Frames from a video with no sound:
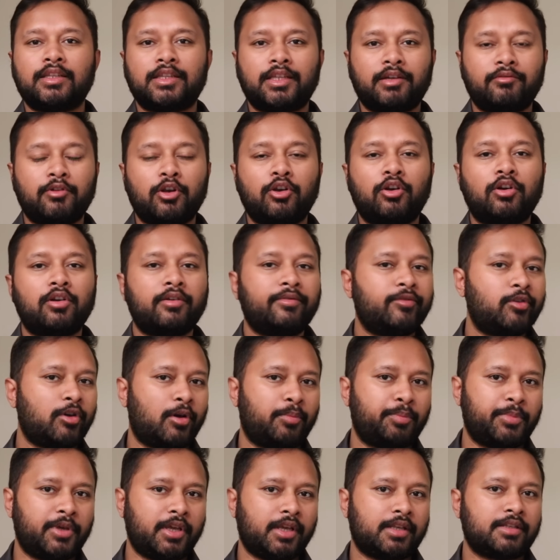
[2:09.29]
there were a lot of
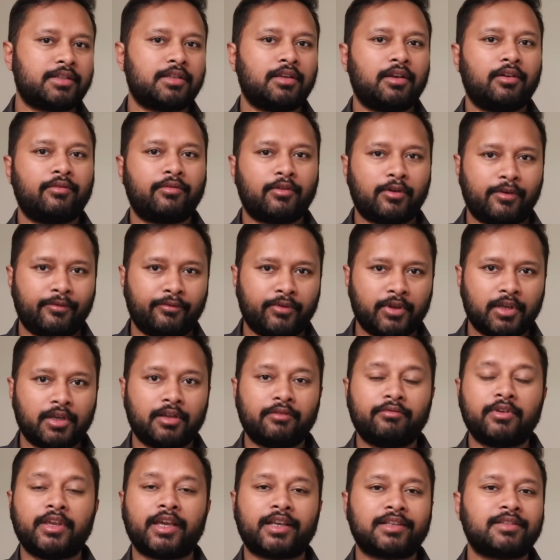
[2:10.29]
topics from
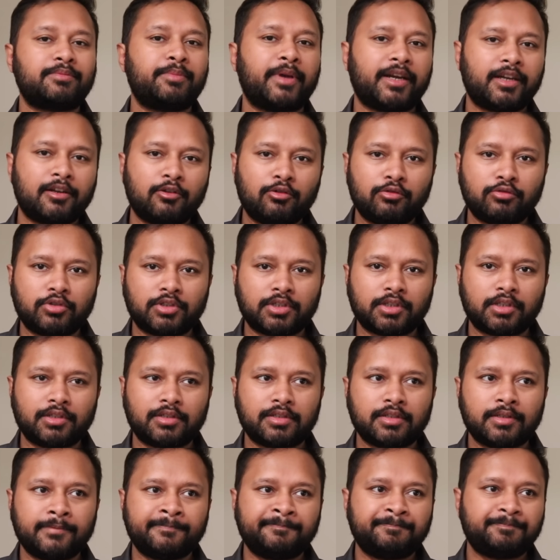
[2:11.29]
where we expect
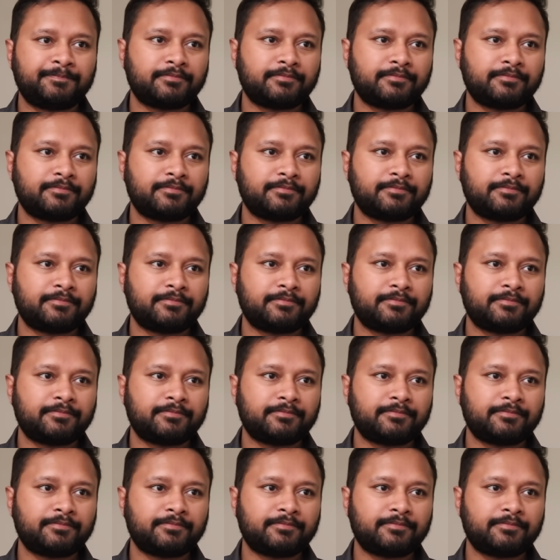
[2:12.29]
questions,